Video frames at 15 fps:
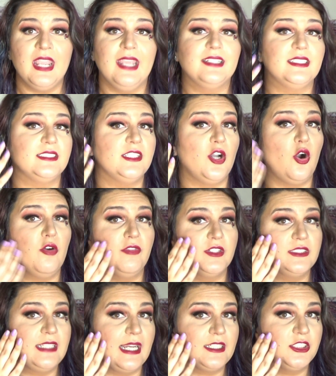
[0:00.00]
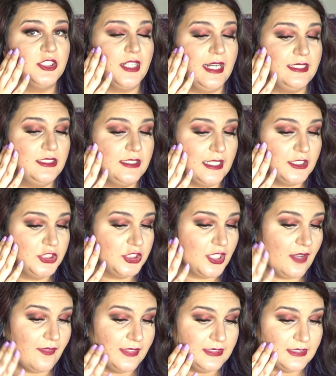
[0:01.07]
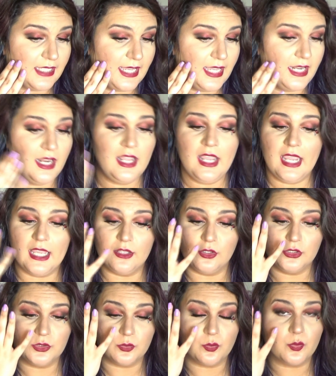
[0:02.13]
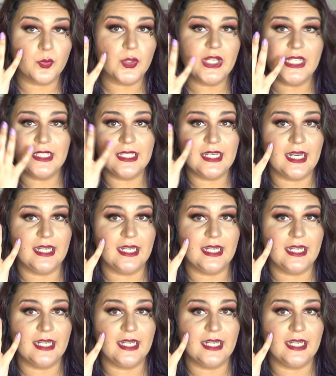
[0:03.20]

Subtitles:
It doesn't over texturize texture on the skin. It looks really